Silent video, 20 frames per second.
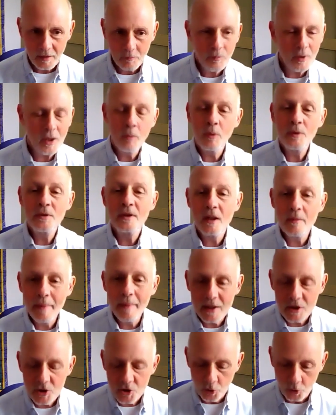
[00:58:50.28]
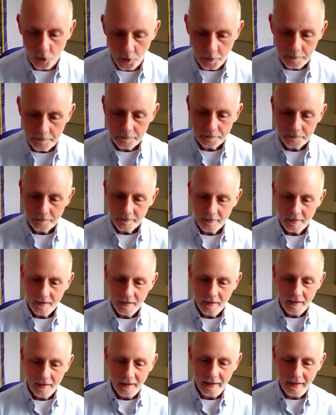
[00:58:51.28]
but I wanted to make sure.
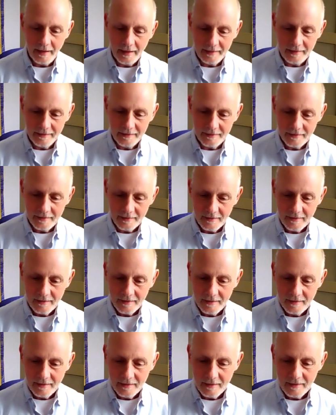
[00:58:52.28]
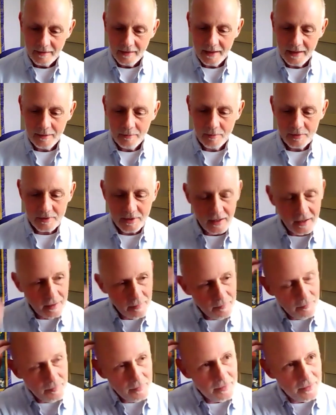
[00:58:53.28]
And he was,
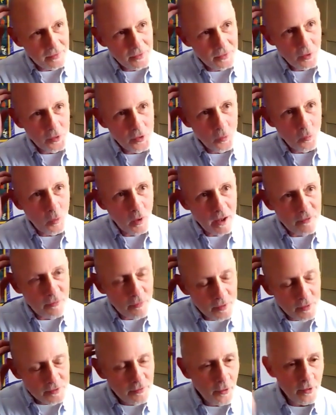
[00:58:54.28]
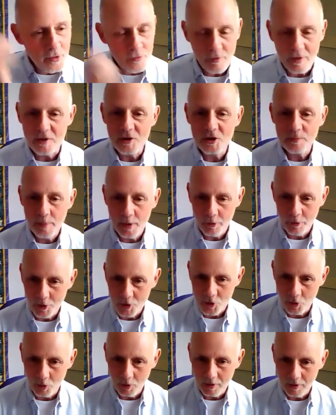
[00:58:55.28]
the wife was very, very
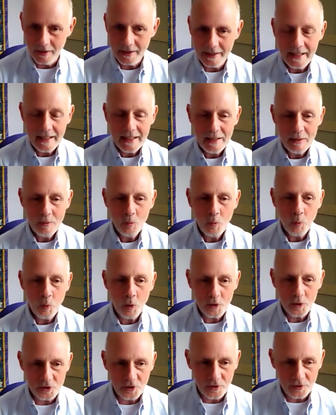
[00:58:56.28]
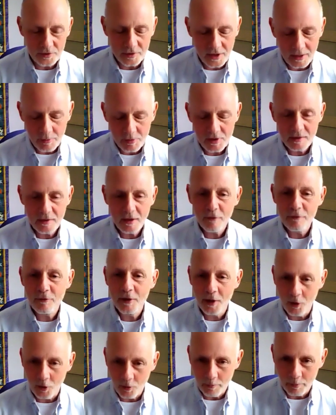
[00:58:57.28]
spiritual. He wasn't. He was a
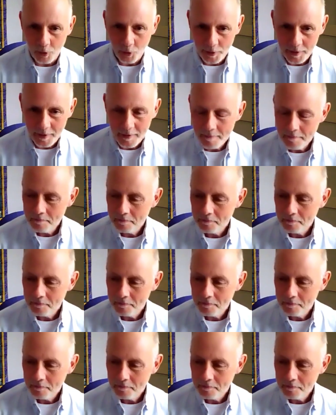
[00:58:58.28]
lovely old boy.